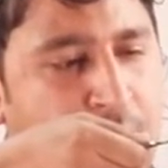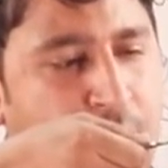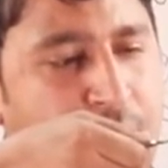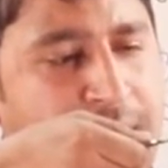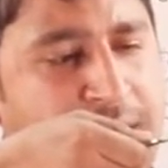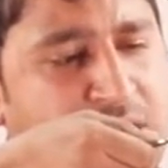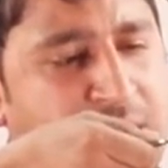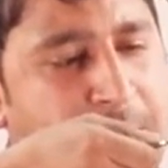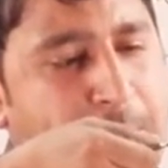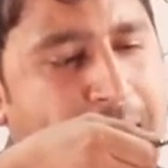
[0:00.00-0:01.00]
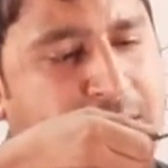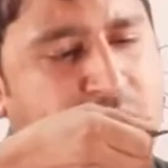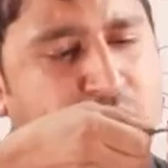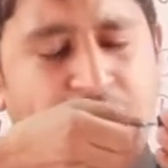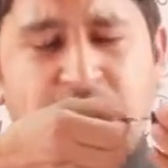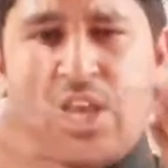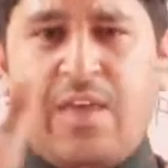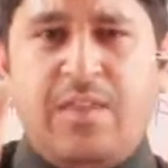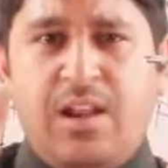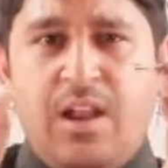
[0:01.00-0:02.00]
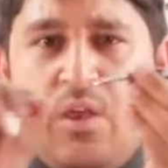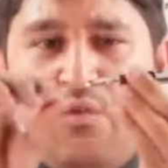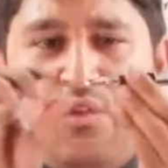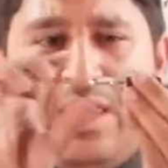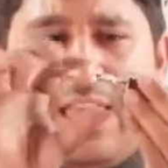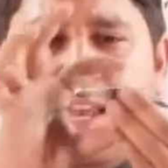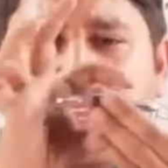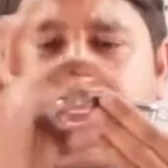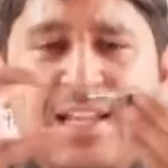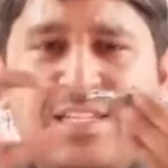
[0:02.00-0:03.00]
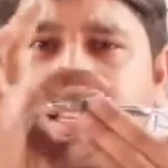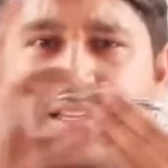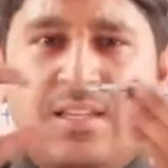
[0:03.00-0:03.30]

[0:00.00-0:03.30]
When it combines to each other, we can get